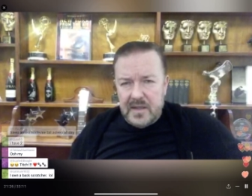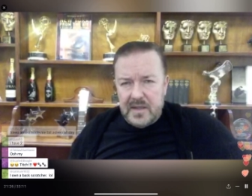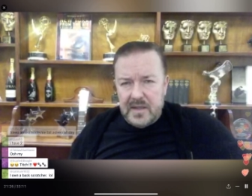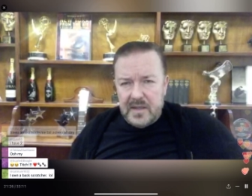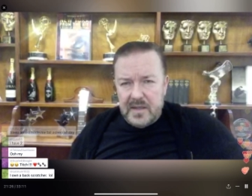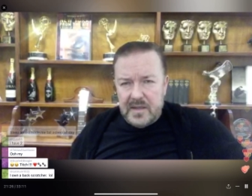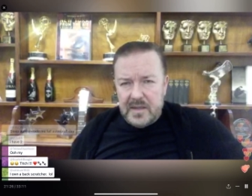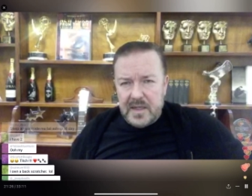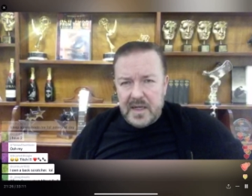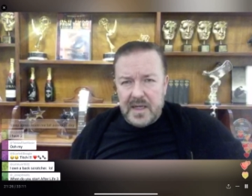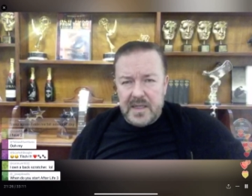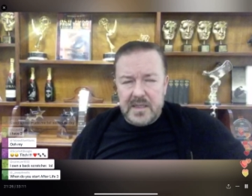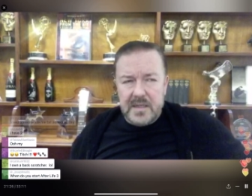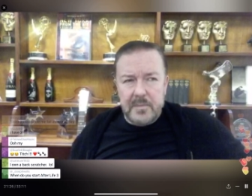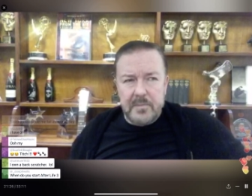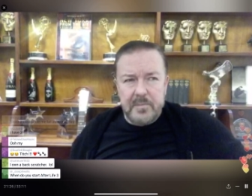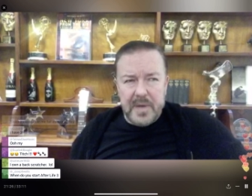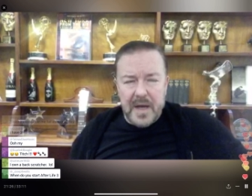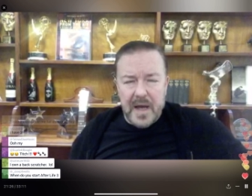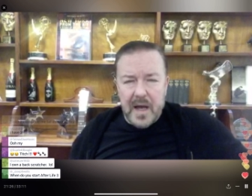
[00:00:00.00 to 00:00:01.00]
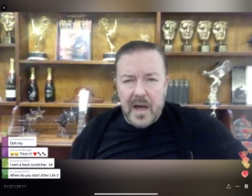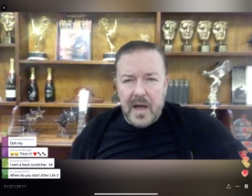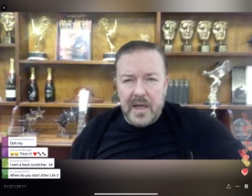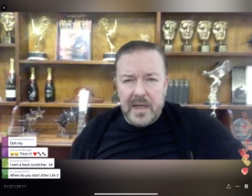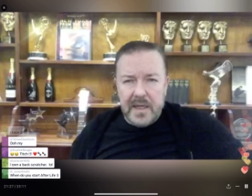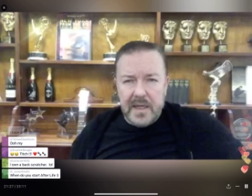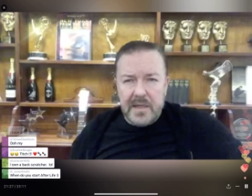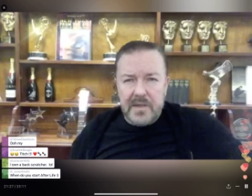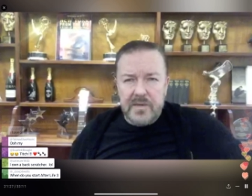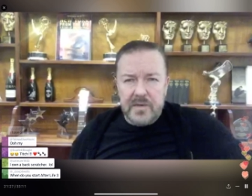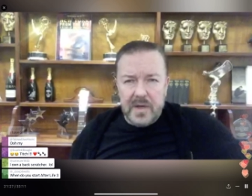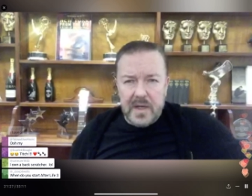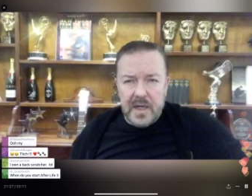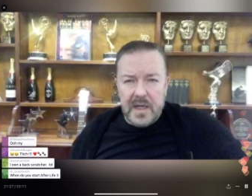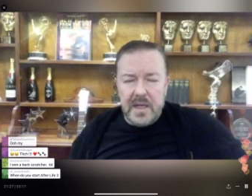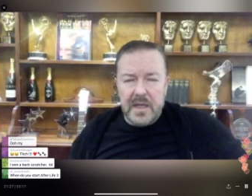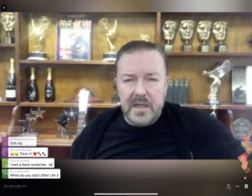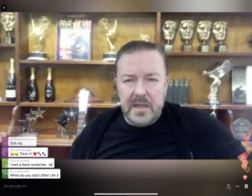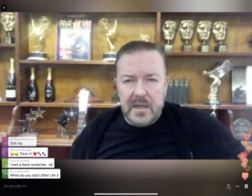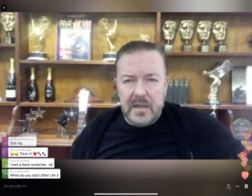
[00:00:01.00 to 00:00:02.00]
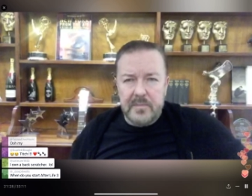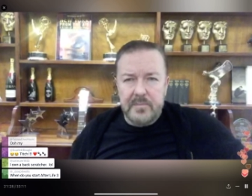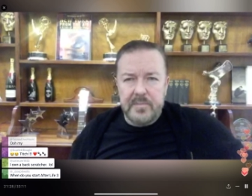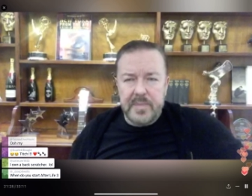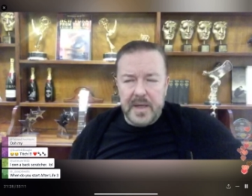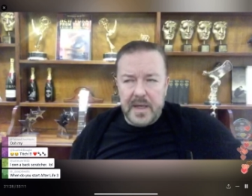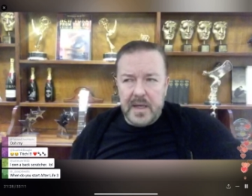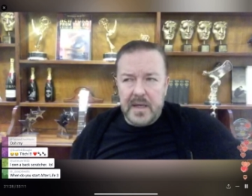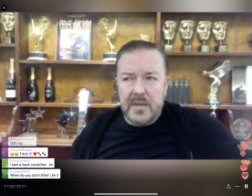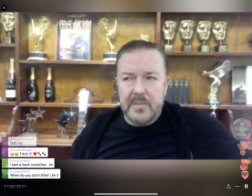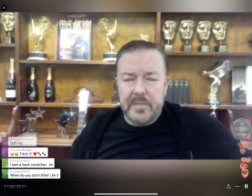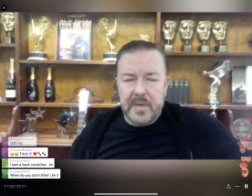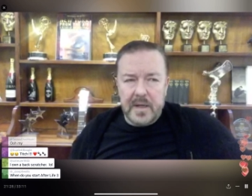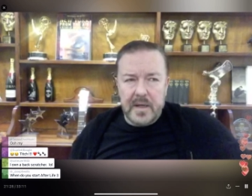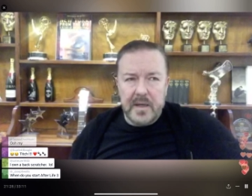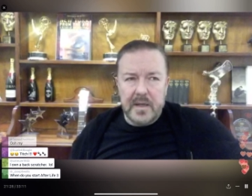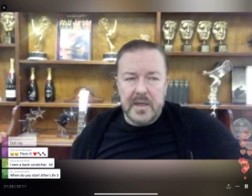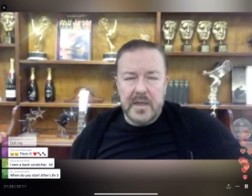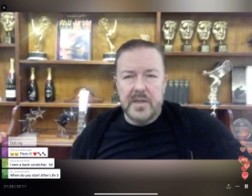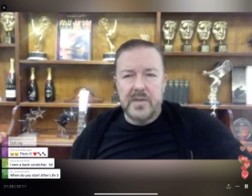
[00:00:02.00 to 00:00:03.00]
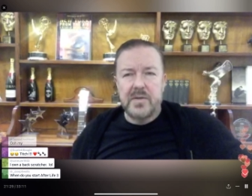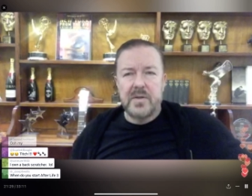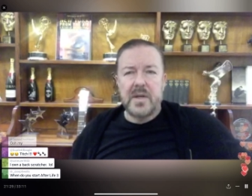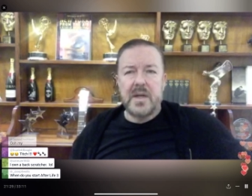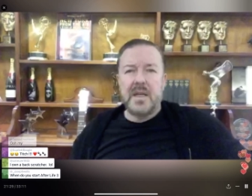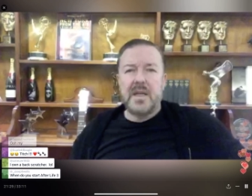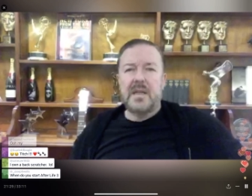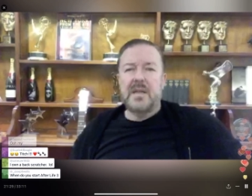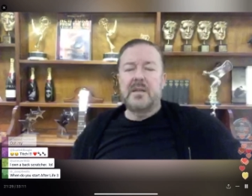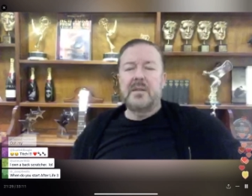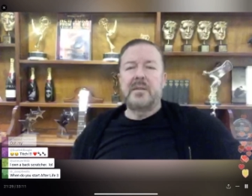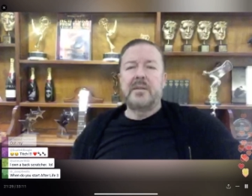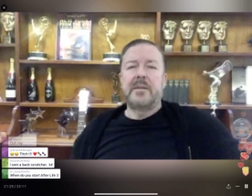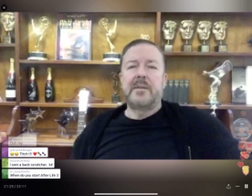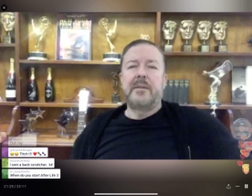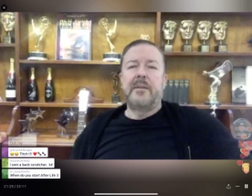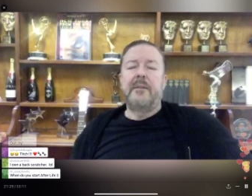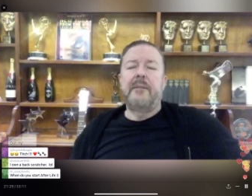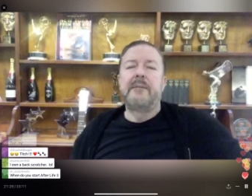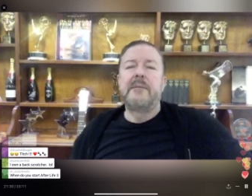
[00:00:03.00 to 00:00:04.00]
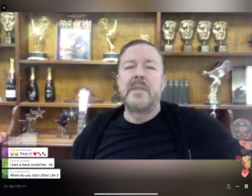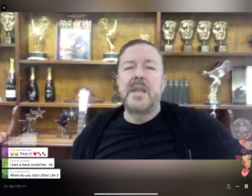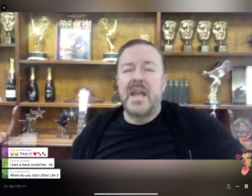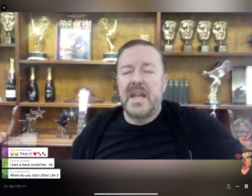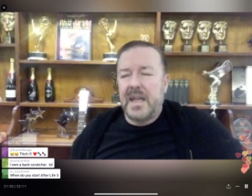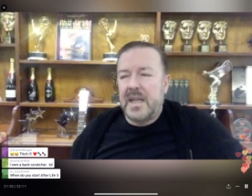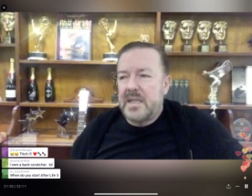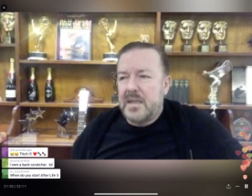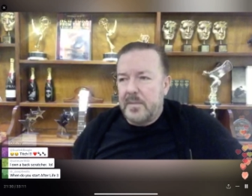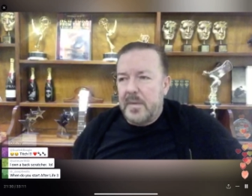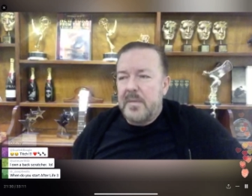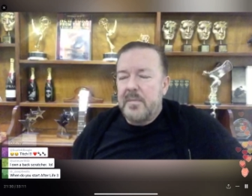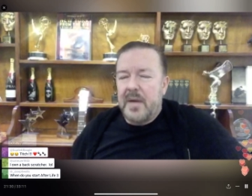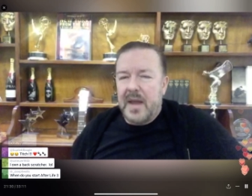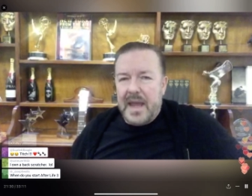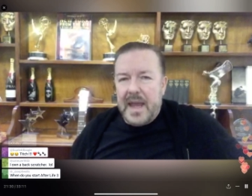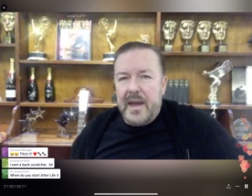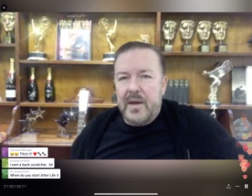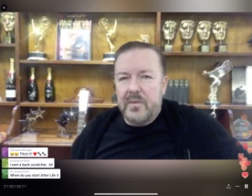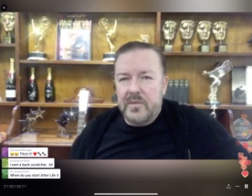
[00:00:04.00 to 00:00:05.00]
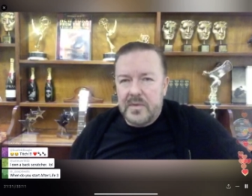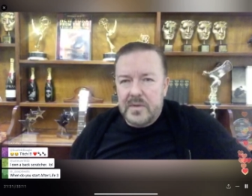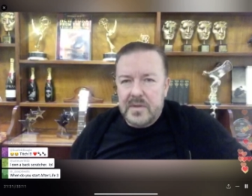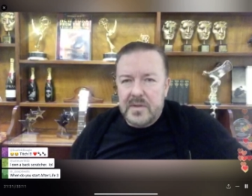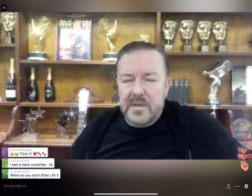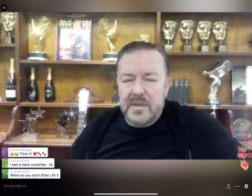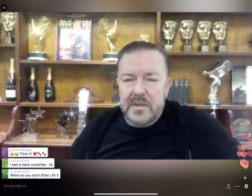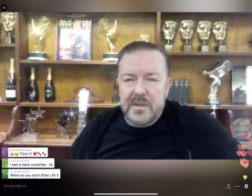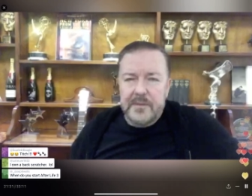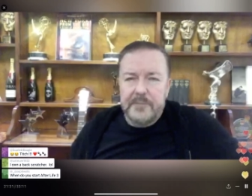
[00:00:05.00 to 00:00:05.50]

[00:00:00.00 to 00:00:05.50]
It's against a barky tree, a big barky tree. Unless I'm in my house.